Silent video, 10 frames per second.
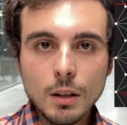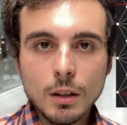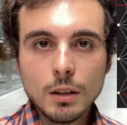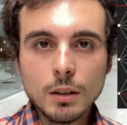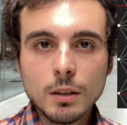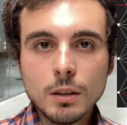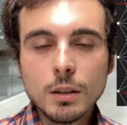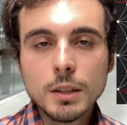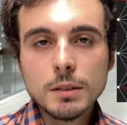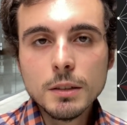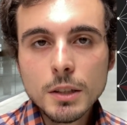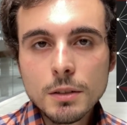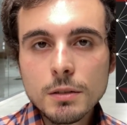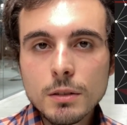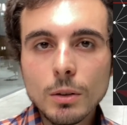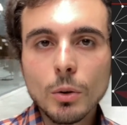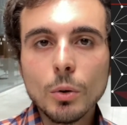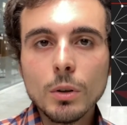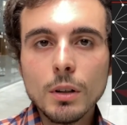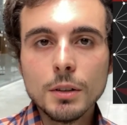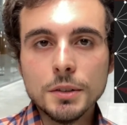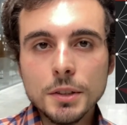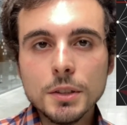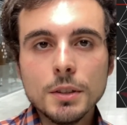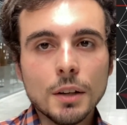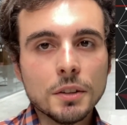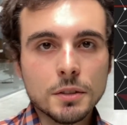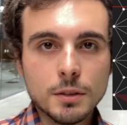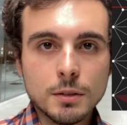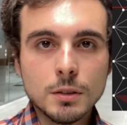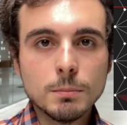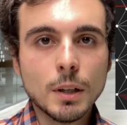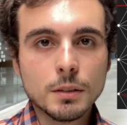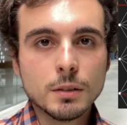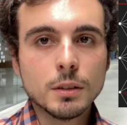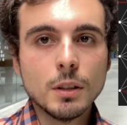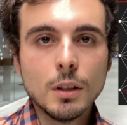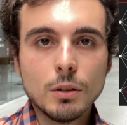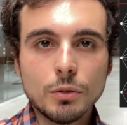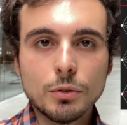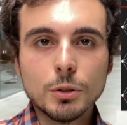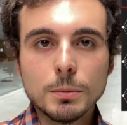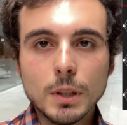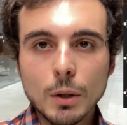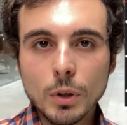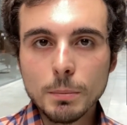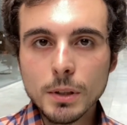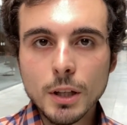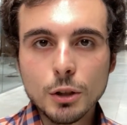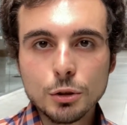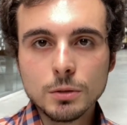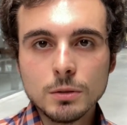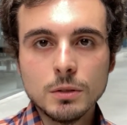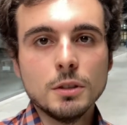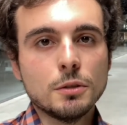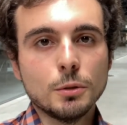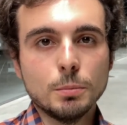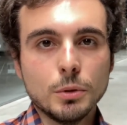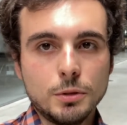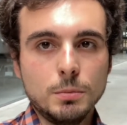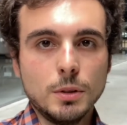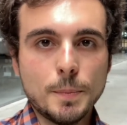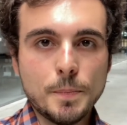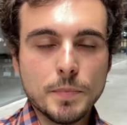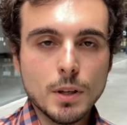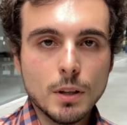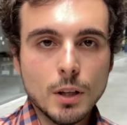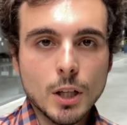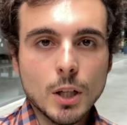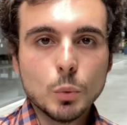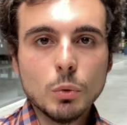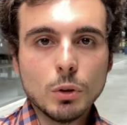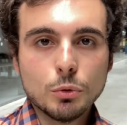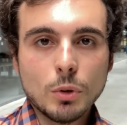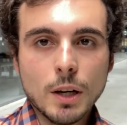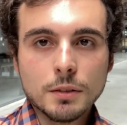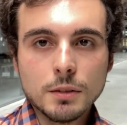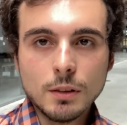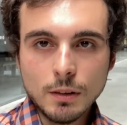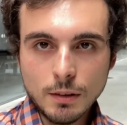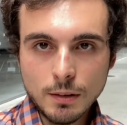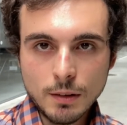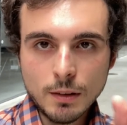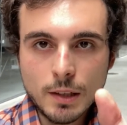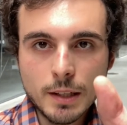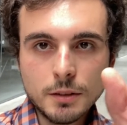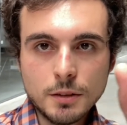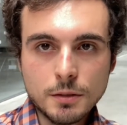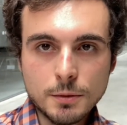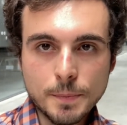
it needs all the dataset, but from our application this is not possible. We want to act like this.